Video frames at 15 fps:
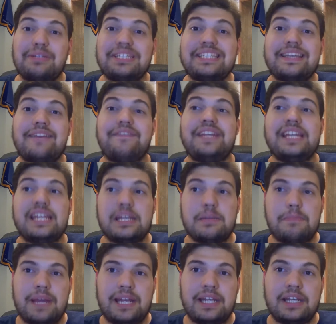about 7
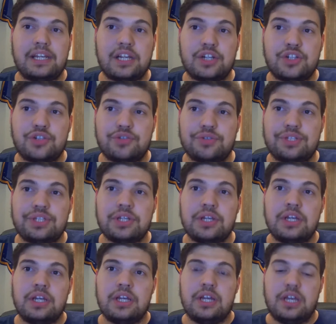independent countries.